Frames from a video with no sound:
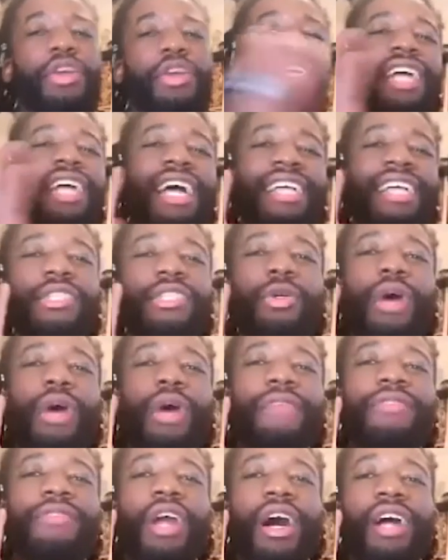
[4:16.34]
you
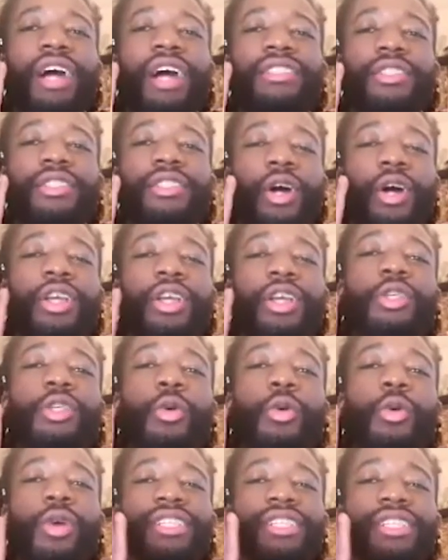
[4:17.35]
guys... Okay, so
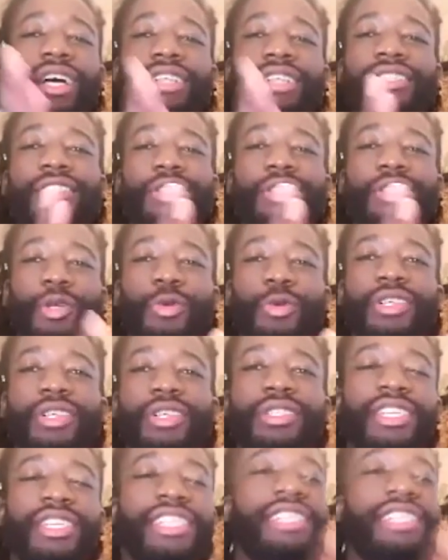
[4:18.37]
what is the answer to the question?